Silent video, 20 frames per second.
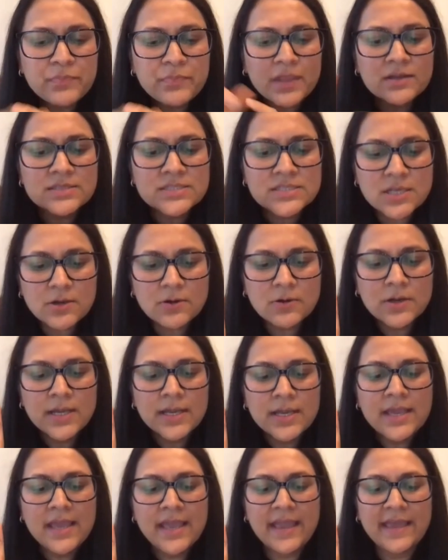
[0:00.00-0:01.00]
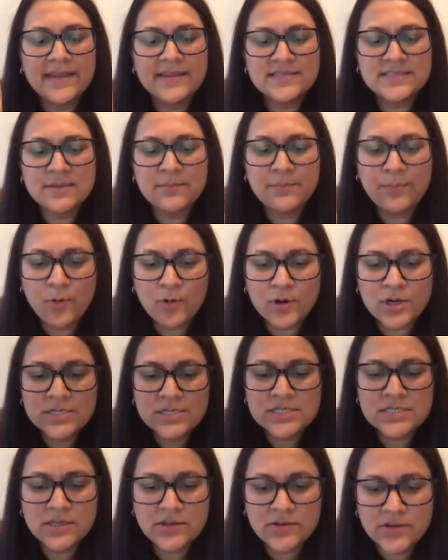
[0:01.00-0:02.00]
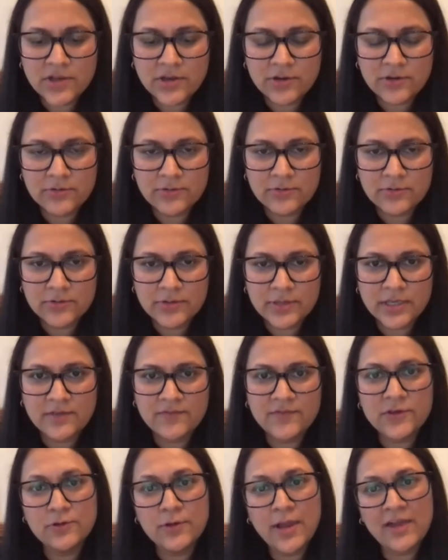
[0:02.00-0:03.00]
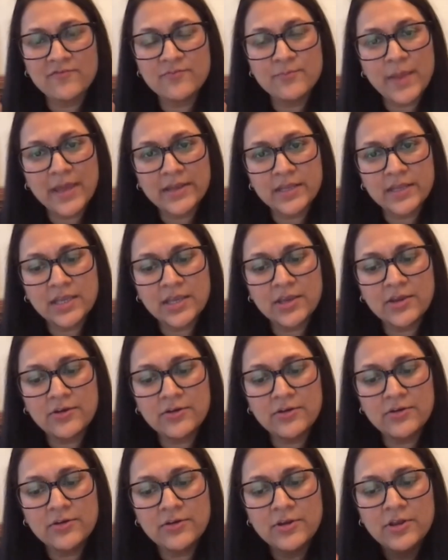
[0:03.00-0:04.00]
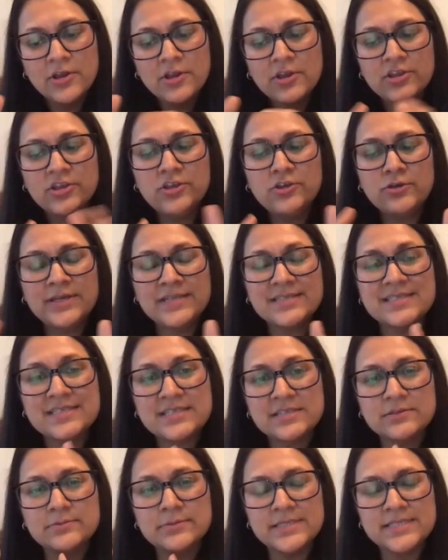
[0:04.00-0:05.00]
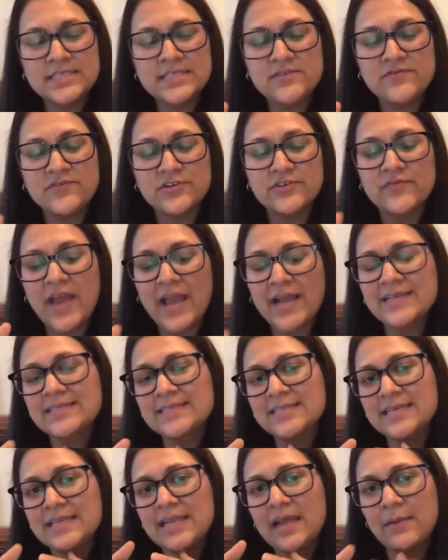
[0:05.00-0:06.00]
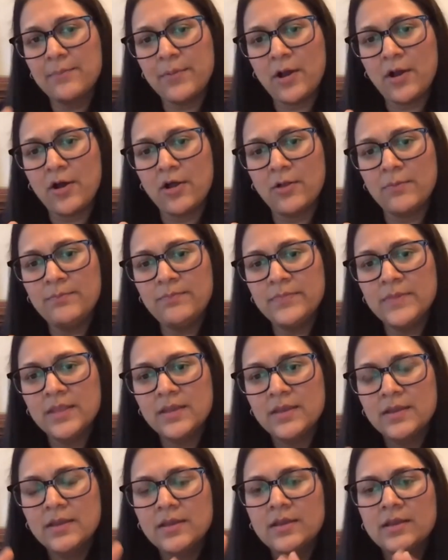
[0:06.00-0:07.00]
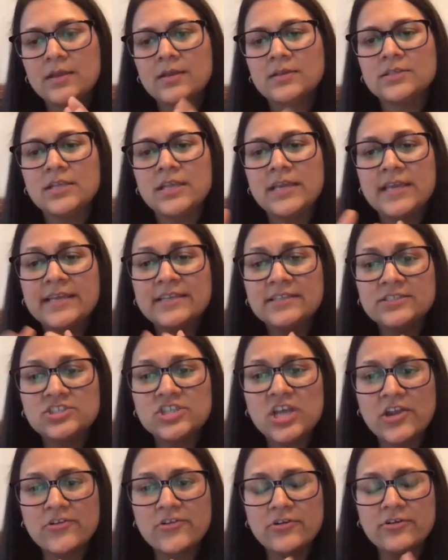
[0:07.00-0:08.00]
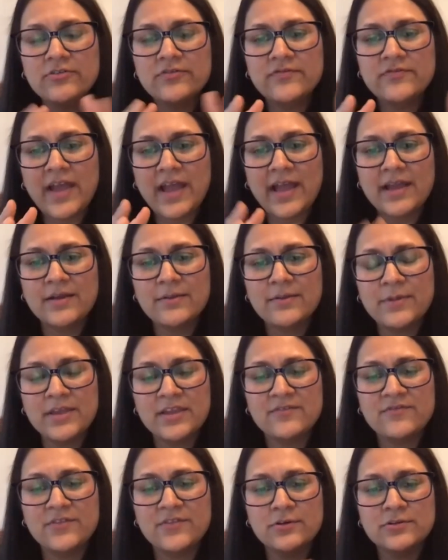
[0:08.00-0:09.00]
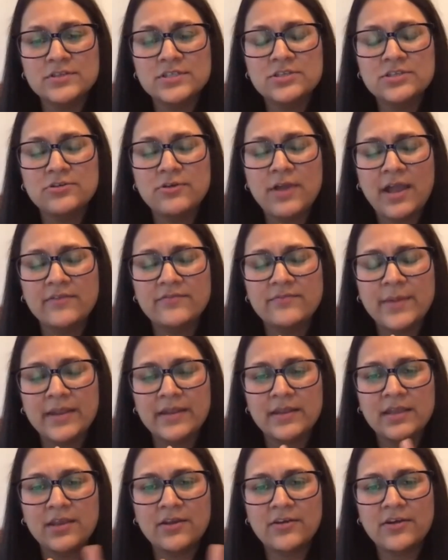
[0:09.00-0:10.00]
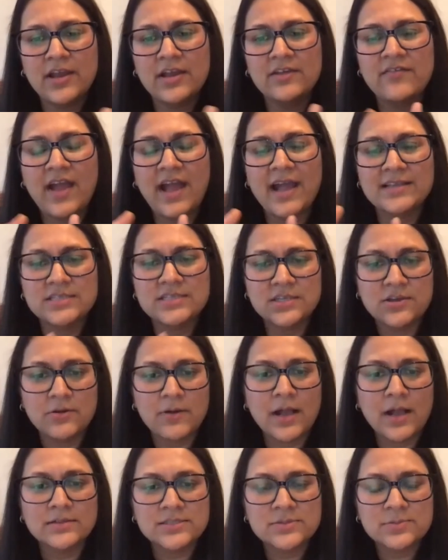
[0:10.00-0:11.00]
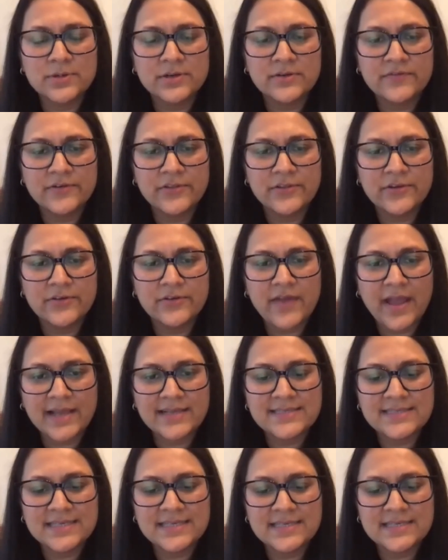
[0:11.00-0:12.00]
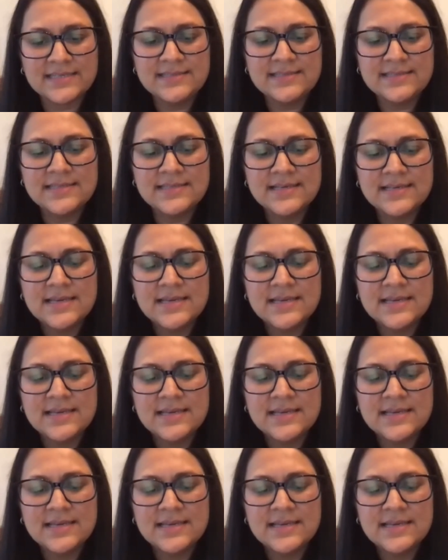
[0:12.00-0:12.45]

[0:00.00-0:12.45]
So it is important to note, if you have Medicare, you can still receive your vaccine at Palm. In general, if those who have Medicare have had to go elsewhere for their vaccines,